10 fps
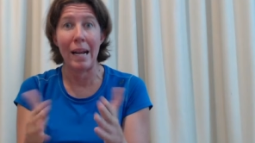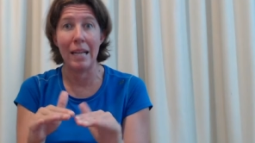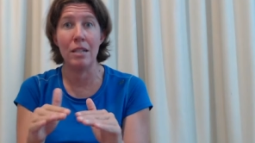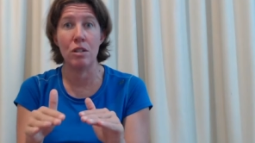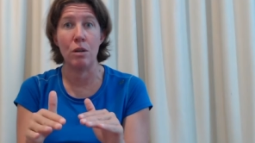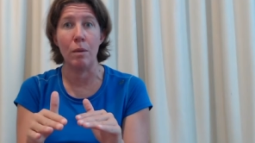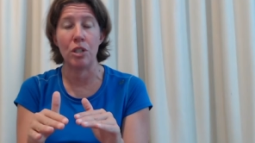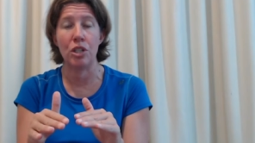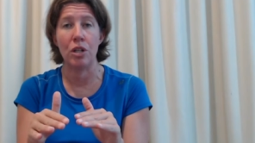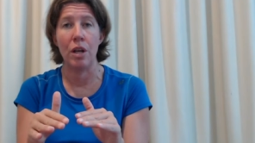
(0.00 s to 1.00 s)
in so
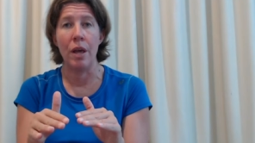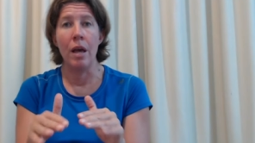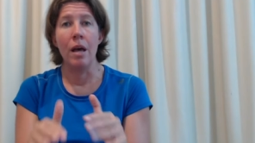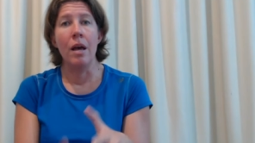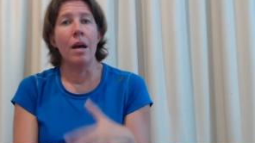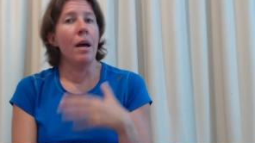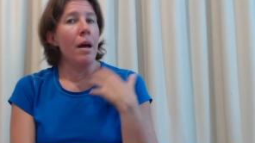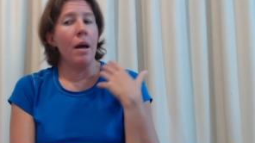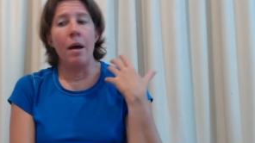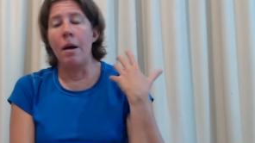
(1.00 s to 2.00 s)
much.
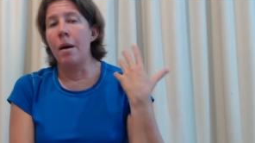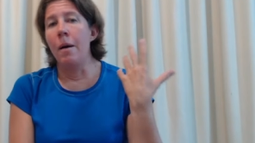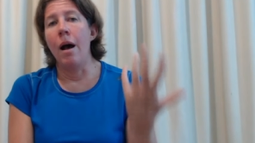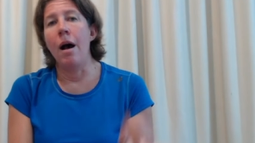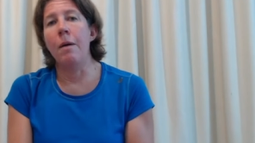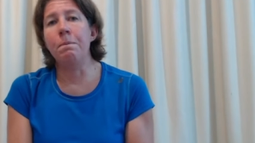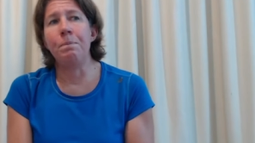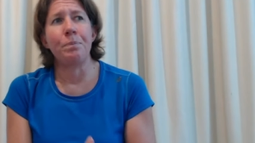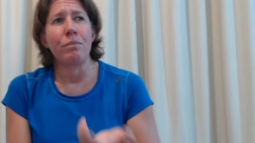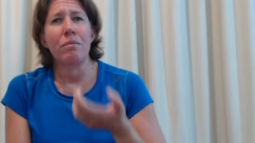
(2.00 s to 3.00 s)

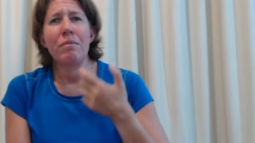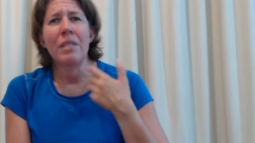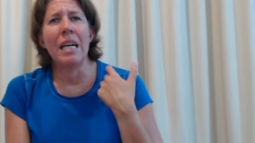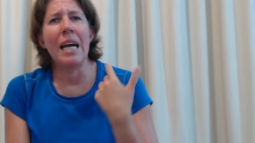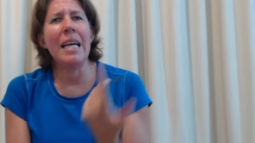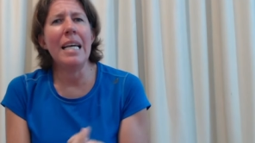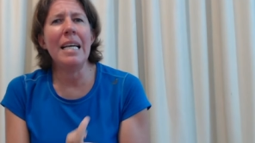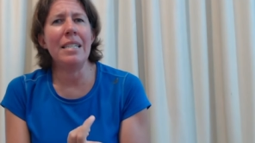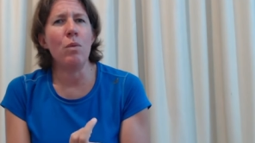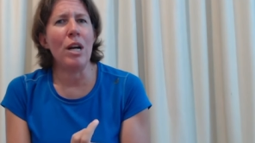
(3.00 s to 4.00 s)
An
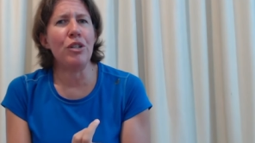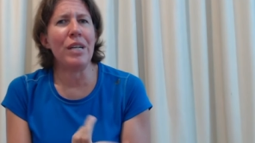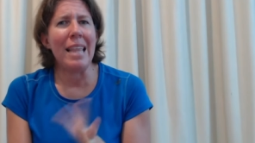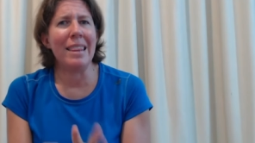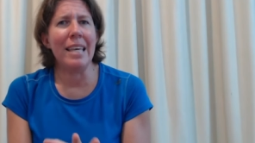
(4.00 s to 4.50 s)
easy way to get